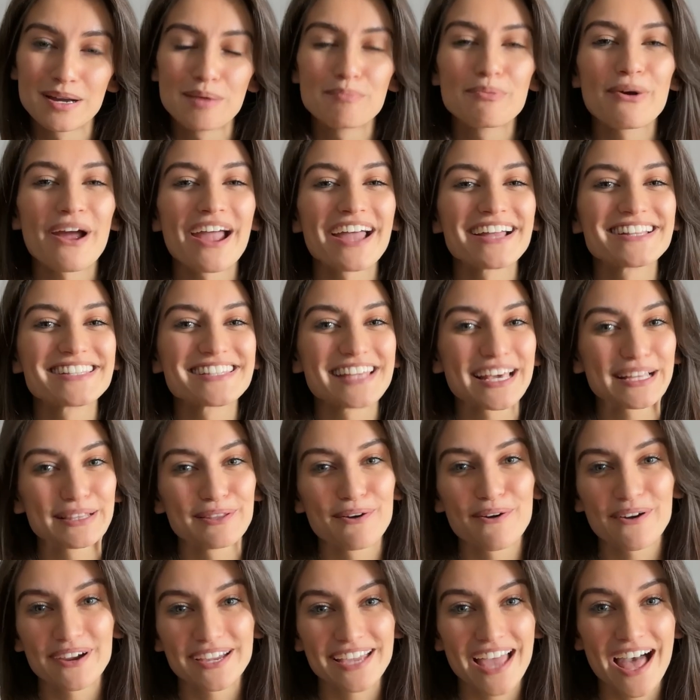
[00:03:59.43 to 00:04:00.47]
Brands like
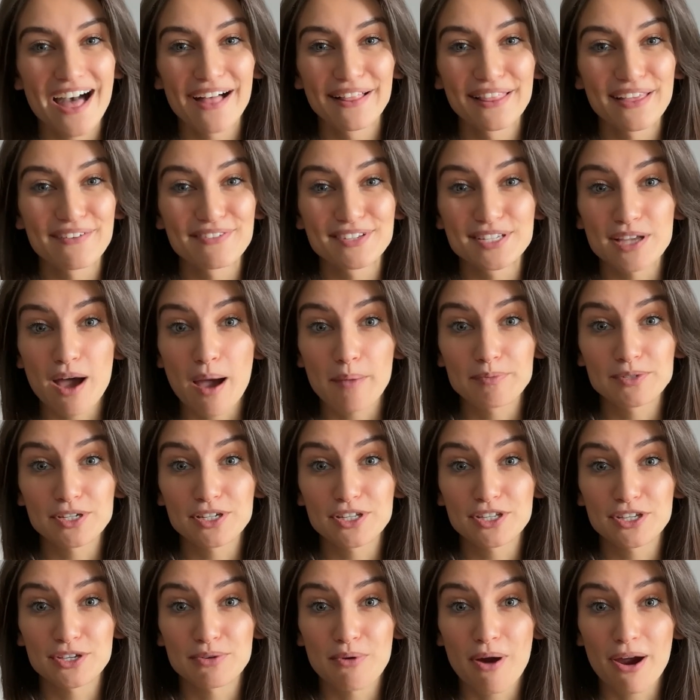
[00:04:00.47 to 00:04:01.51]
L'Oreal have adopted
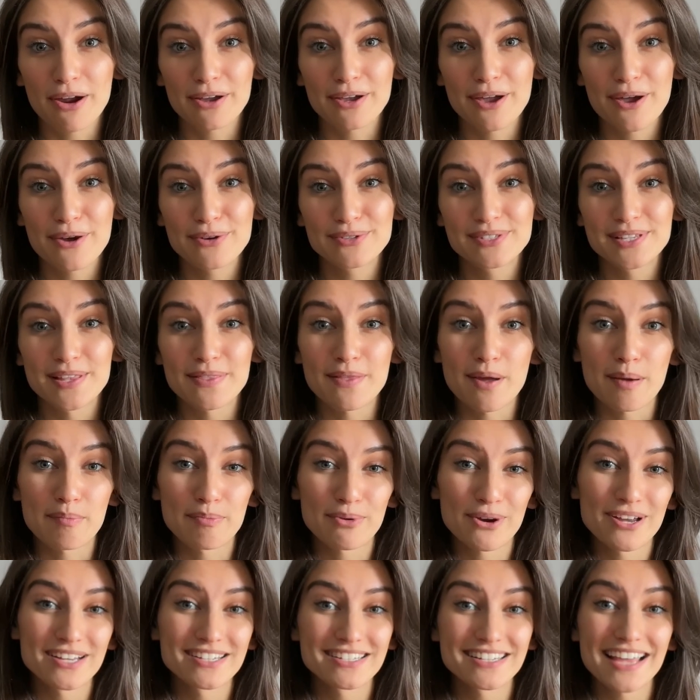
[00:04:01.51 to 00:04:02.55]
QR codes in their
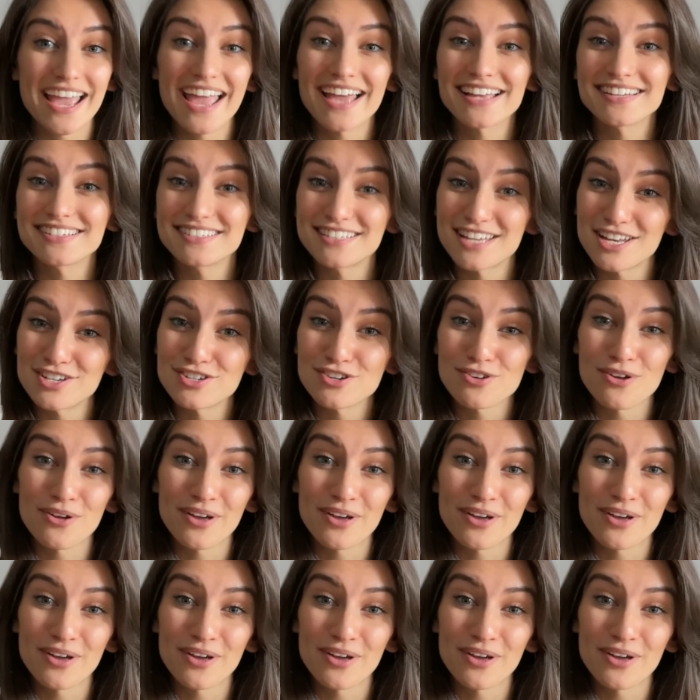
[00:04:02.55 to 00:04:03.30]
print and digital